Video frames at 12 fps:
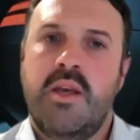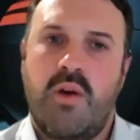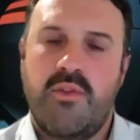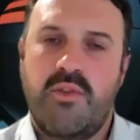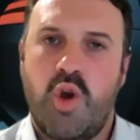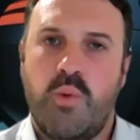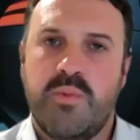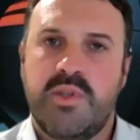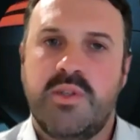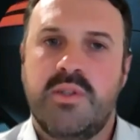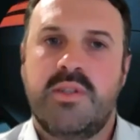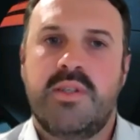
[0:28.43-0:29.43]
created the
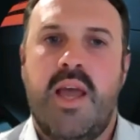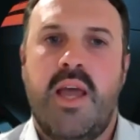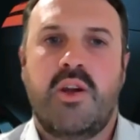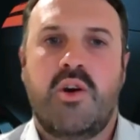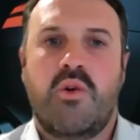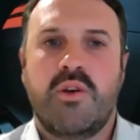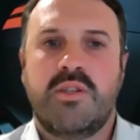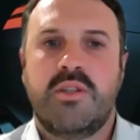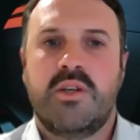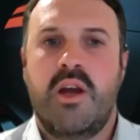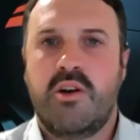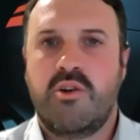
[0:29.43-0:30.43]
composites, and across a